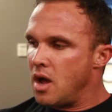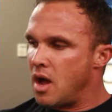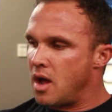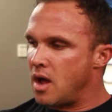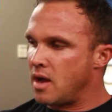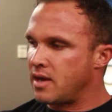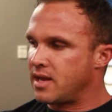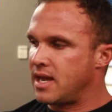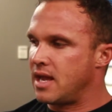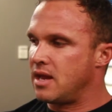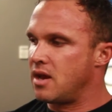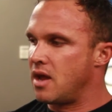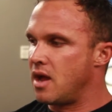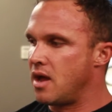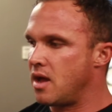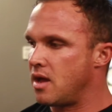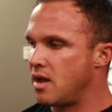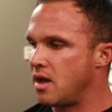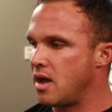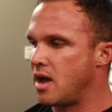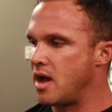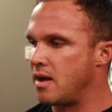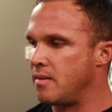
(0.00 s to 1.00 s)
again,
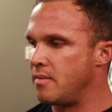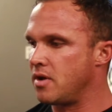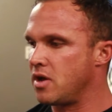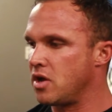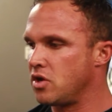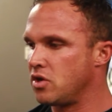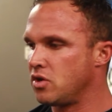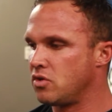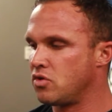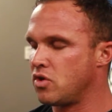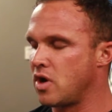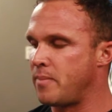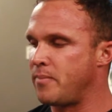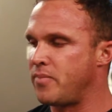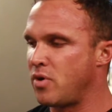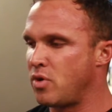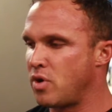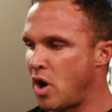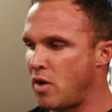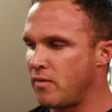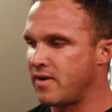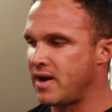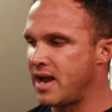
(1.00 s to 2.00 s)
grip,
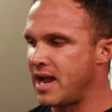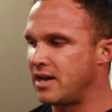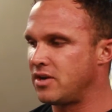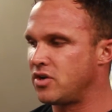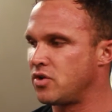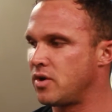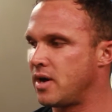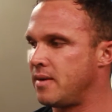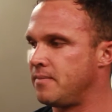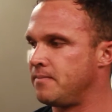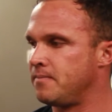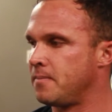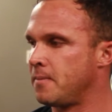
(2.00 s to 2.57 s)
overhand grip,